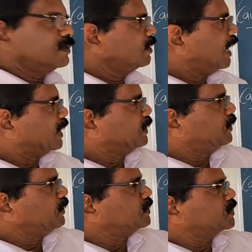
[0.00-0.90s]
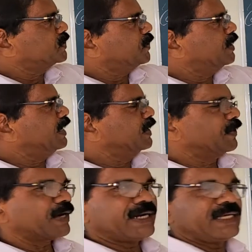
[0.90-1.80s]
Aqueous sodium
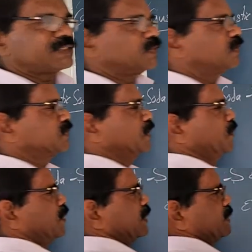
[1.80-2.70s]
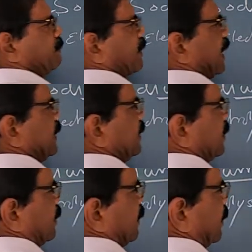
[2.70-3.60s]
chloride is also known as brine.